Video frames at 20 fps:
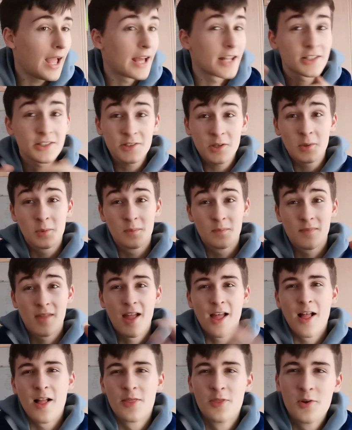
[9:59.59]
And so,
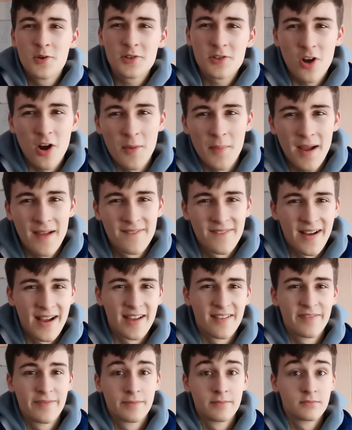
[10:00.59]
those are my
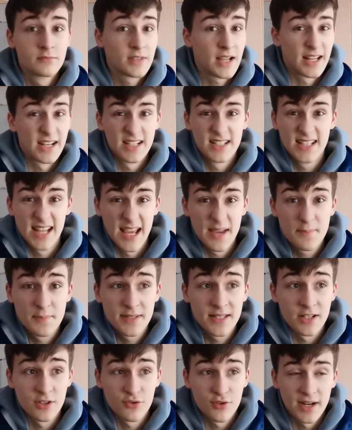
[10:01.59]
5 kind of
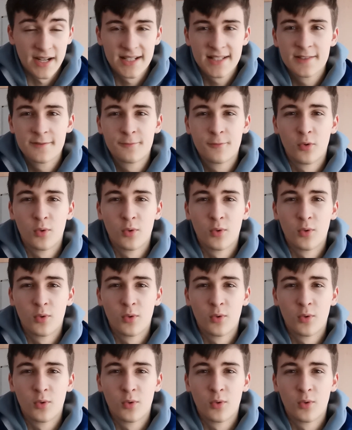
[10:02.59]
tips and tricks